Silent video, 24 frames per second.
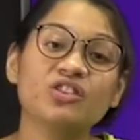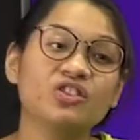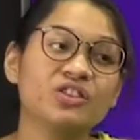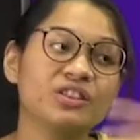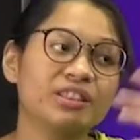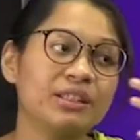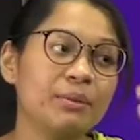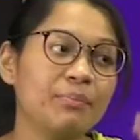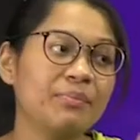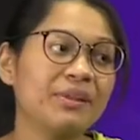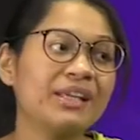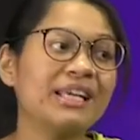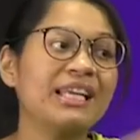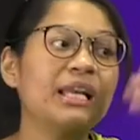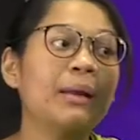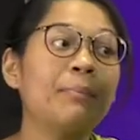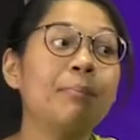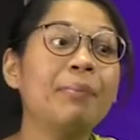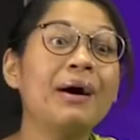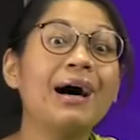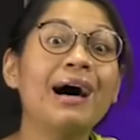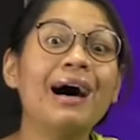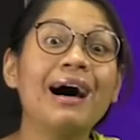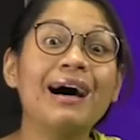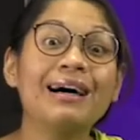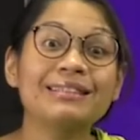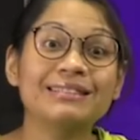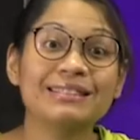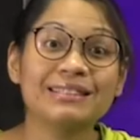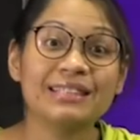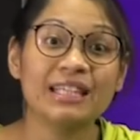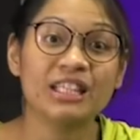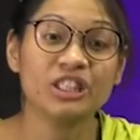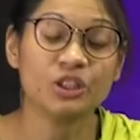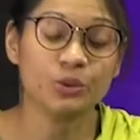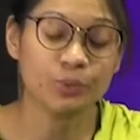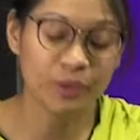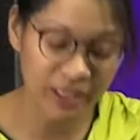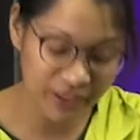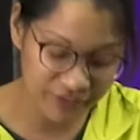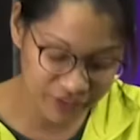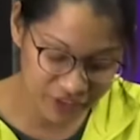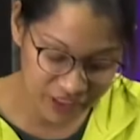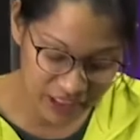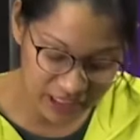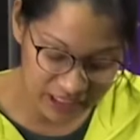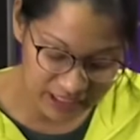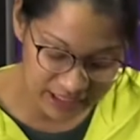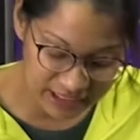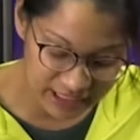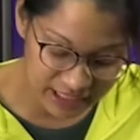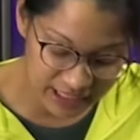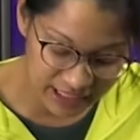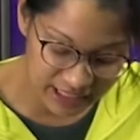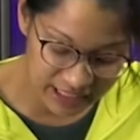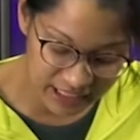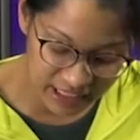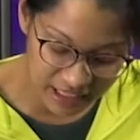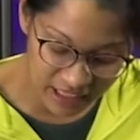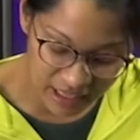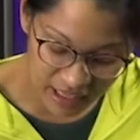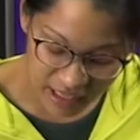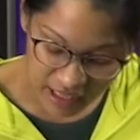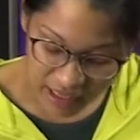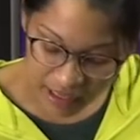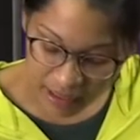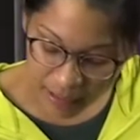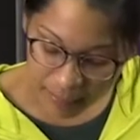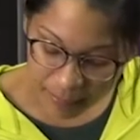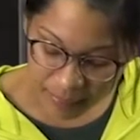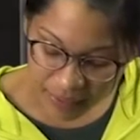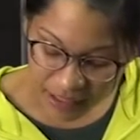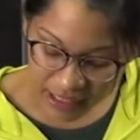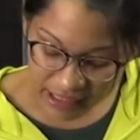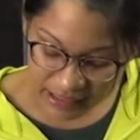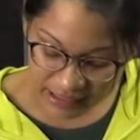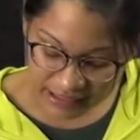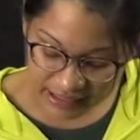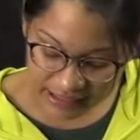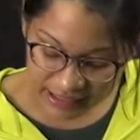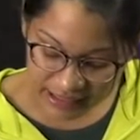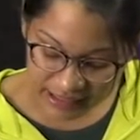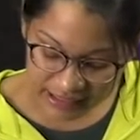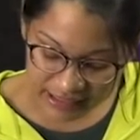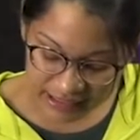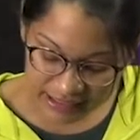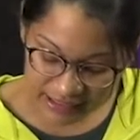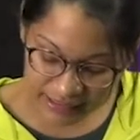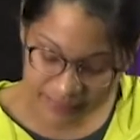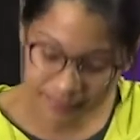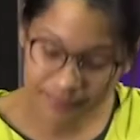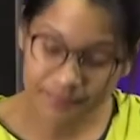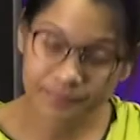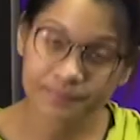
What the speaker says: So something in the past tense. We have to answer in the past tense.